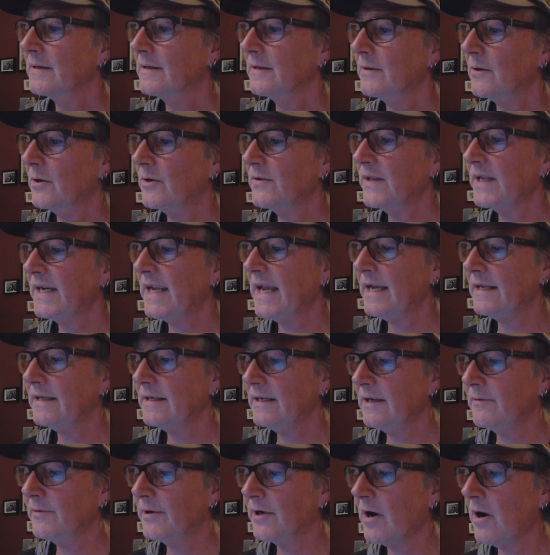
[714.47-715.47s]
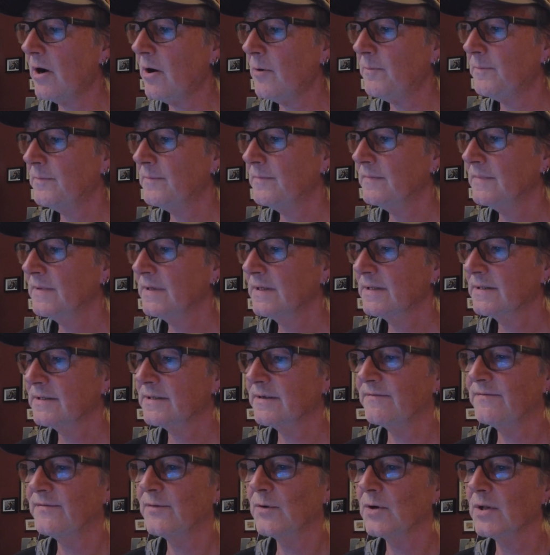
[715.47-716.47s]
On the net. Here we go.
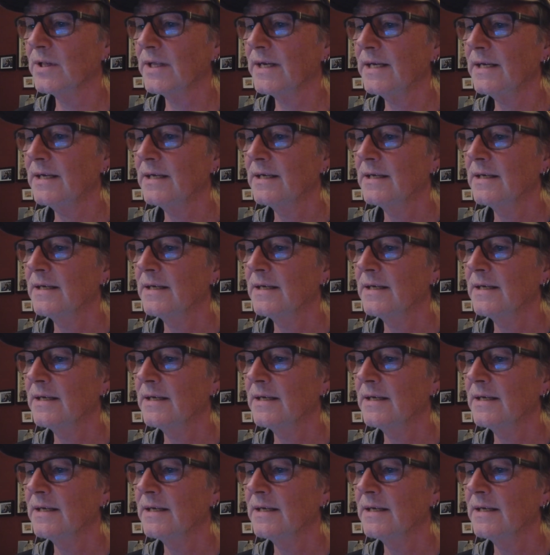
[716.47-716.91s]
Toffoli.